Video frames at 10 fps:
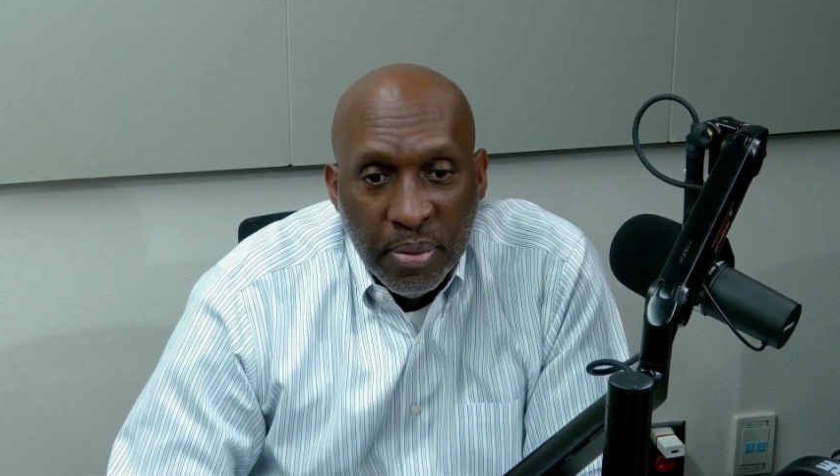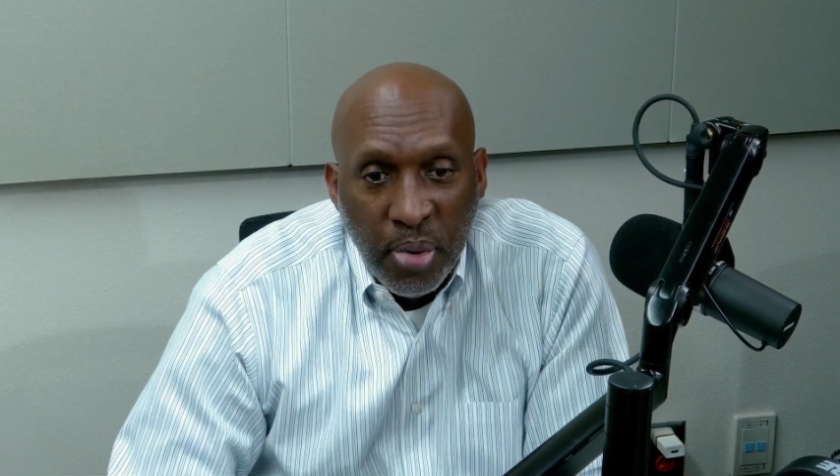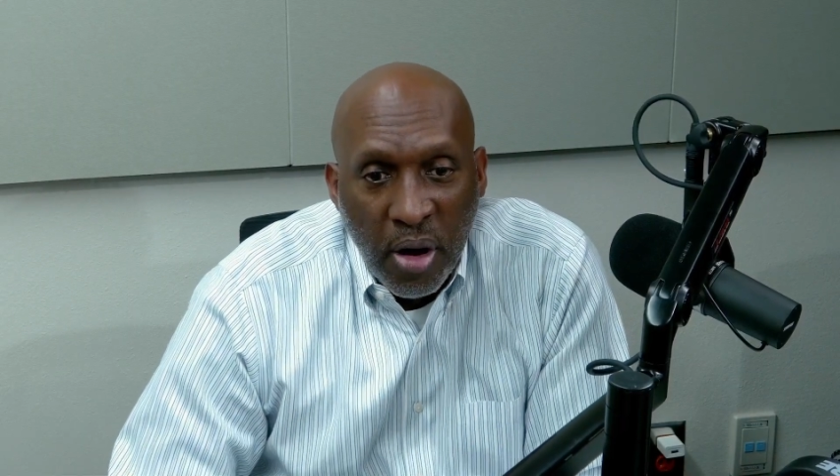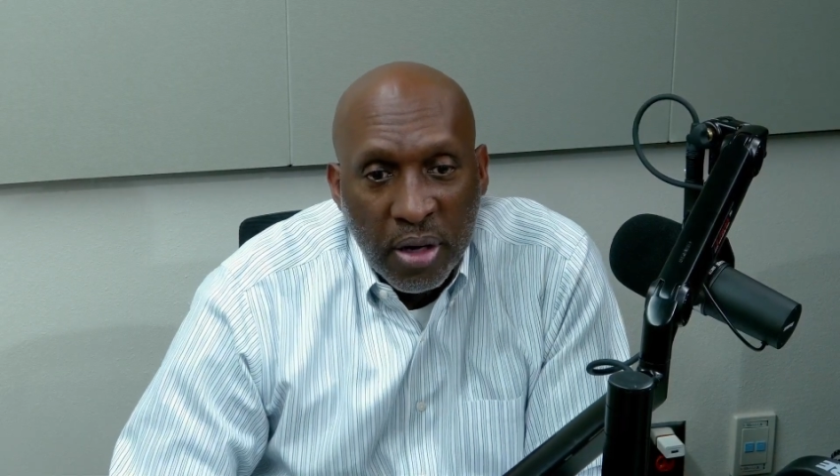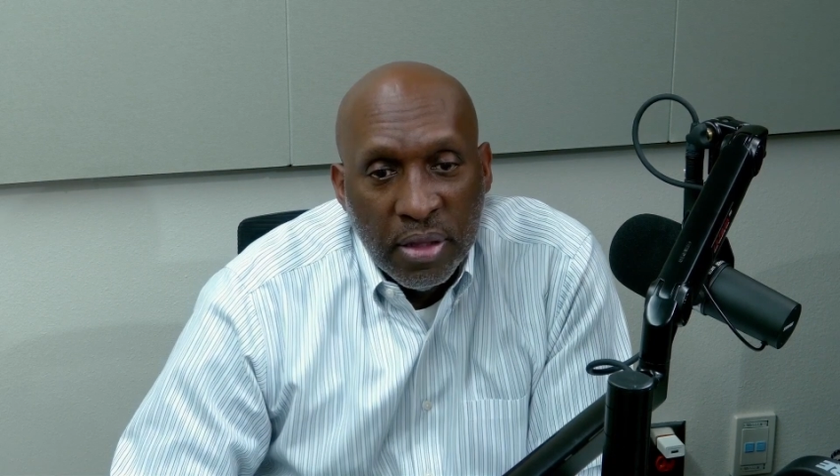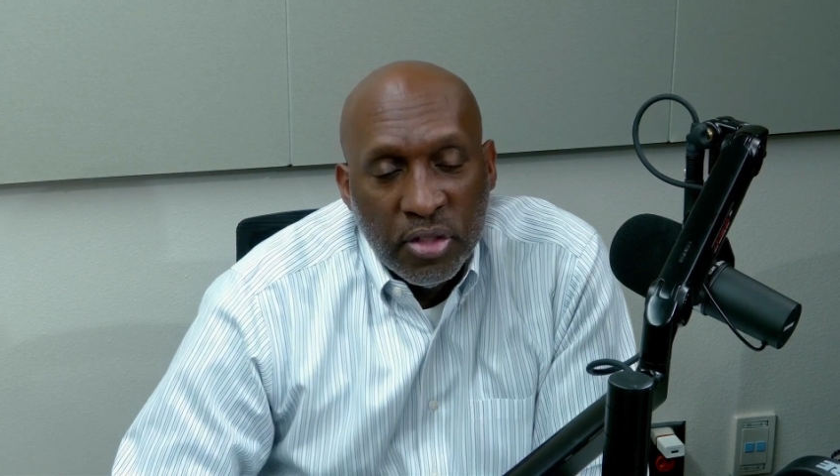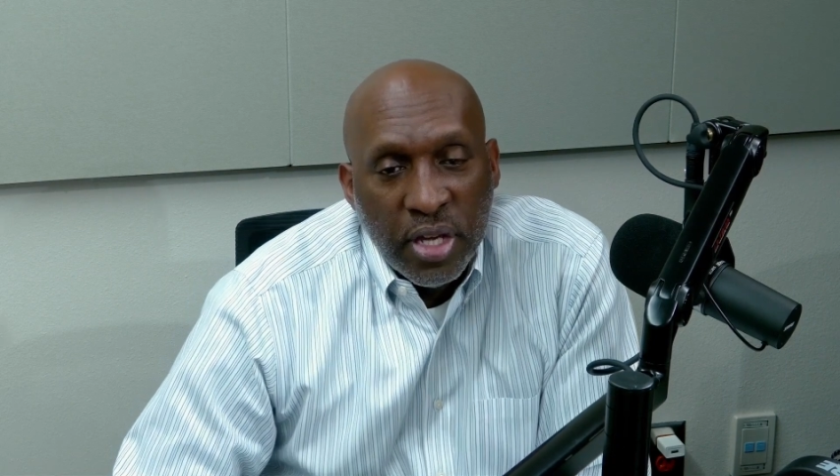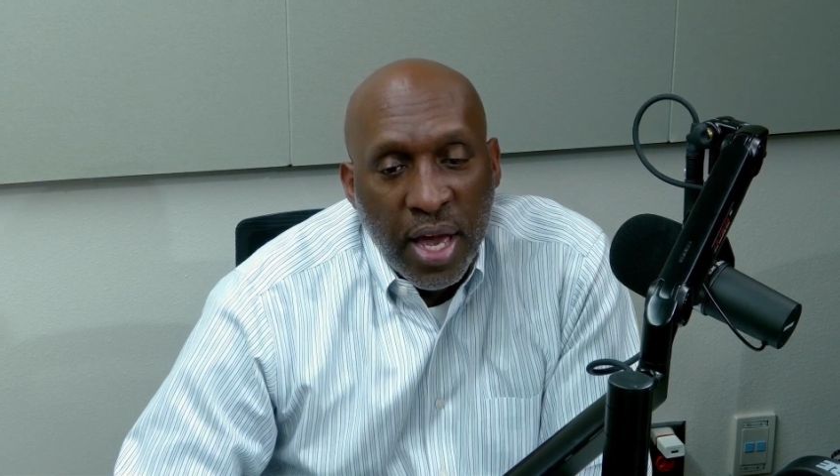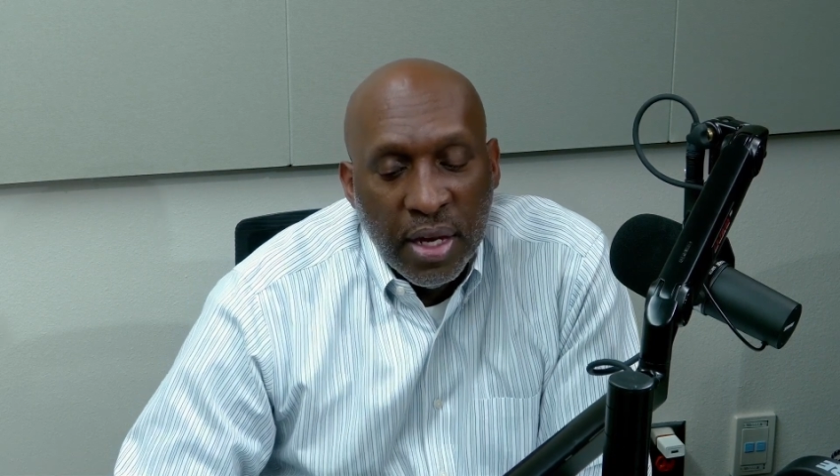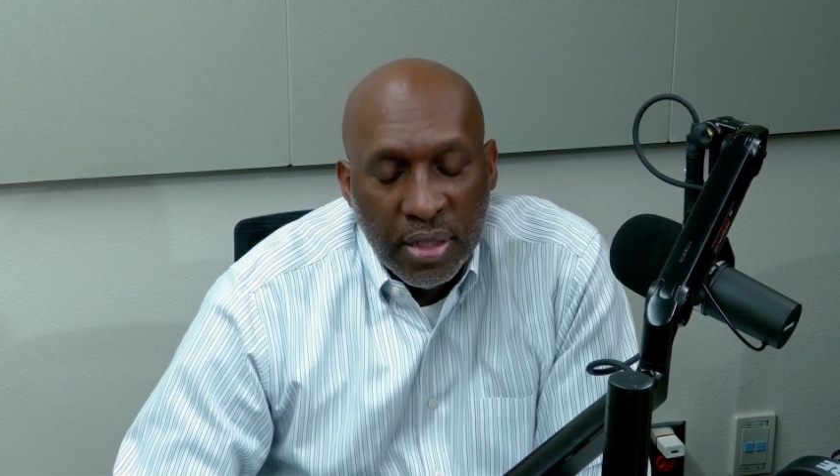part of the
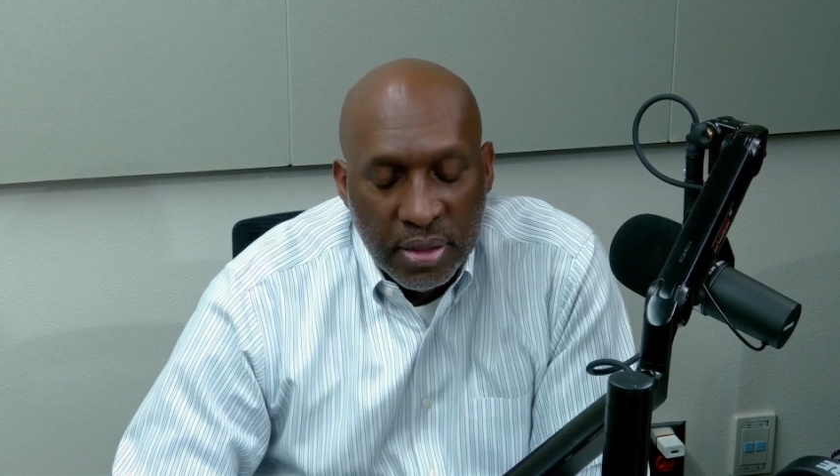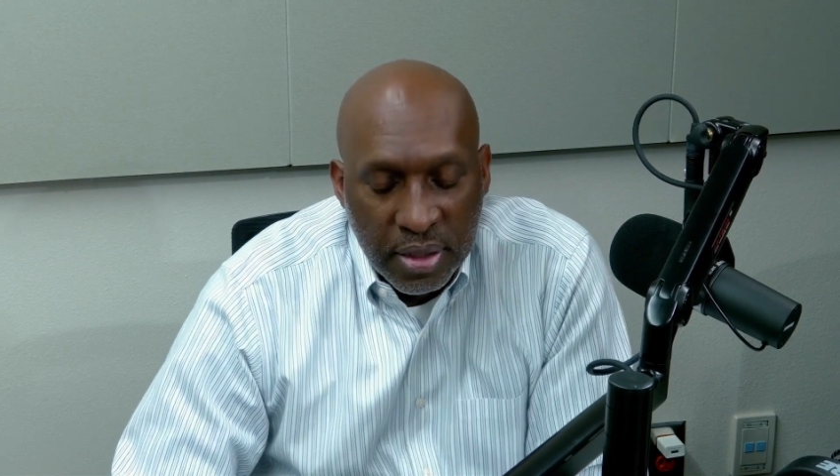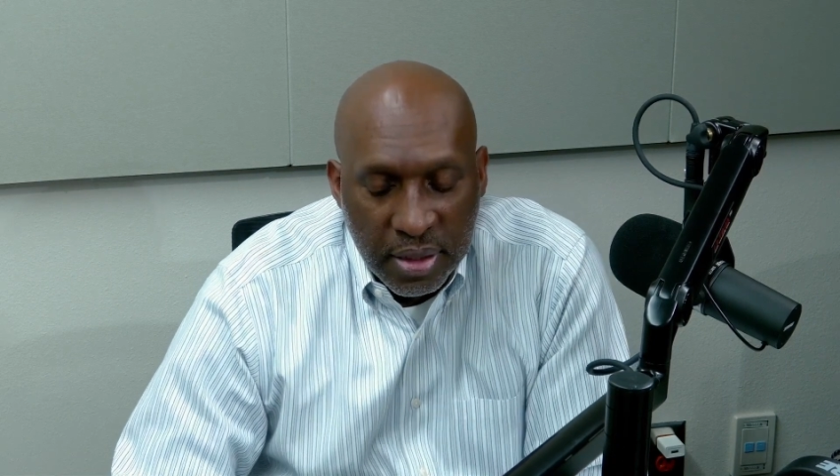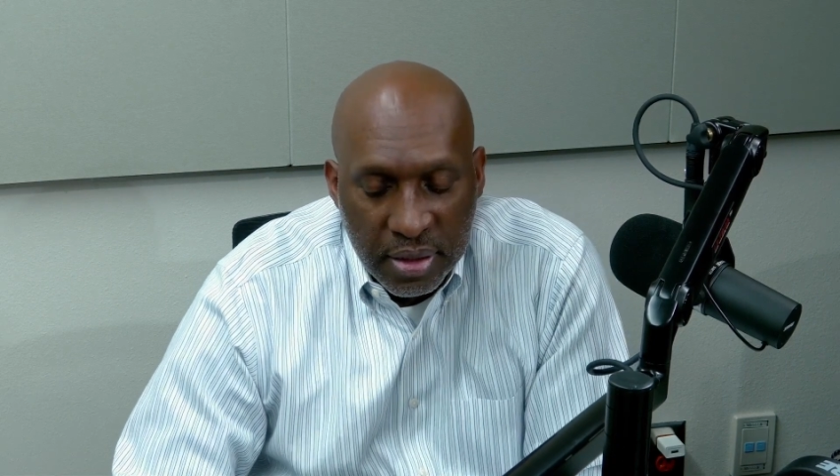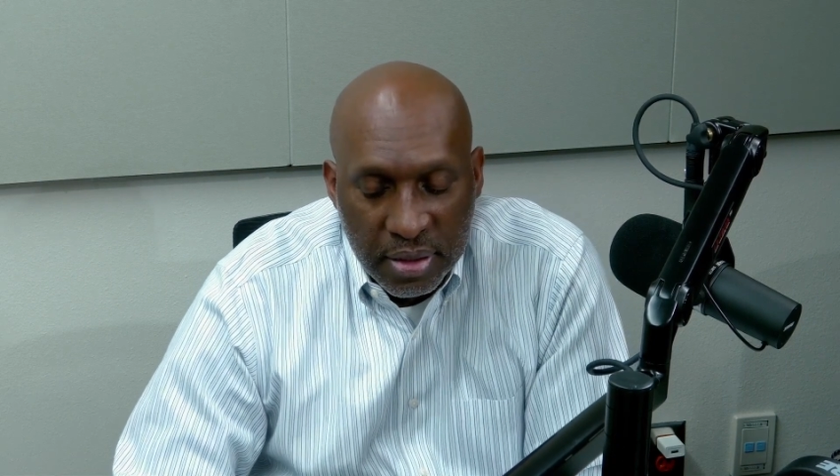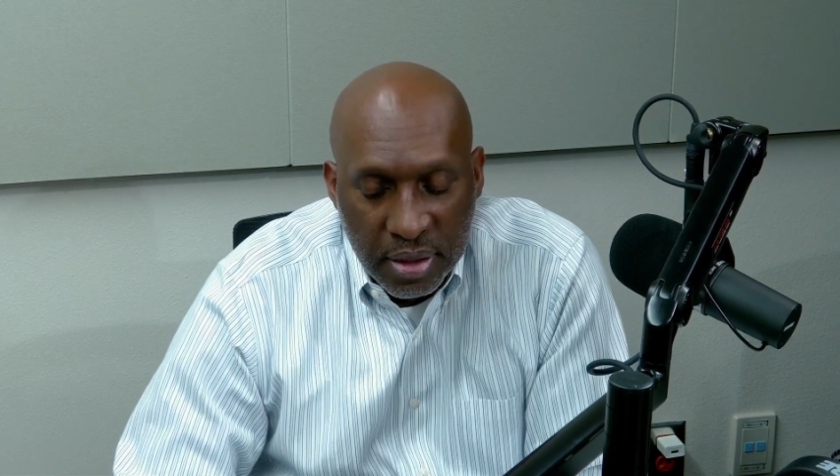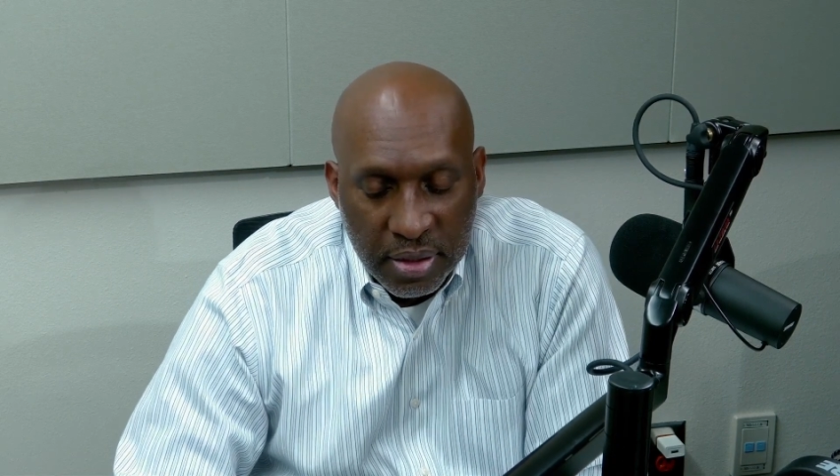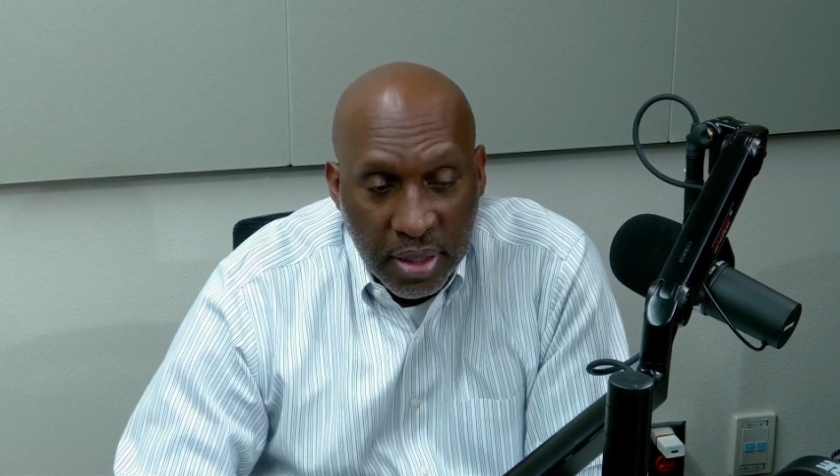challenge is